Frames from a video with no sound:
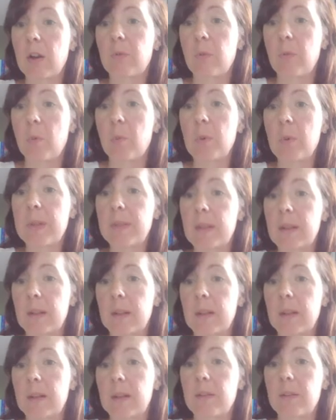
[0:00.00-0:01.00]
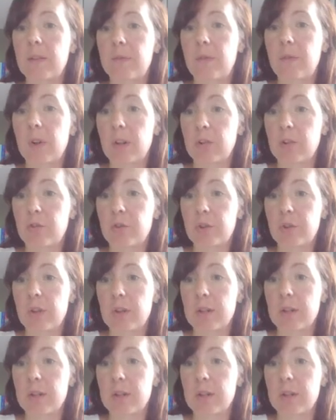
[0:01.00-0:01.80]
of what we think the financial year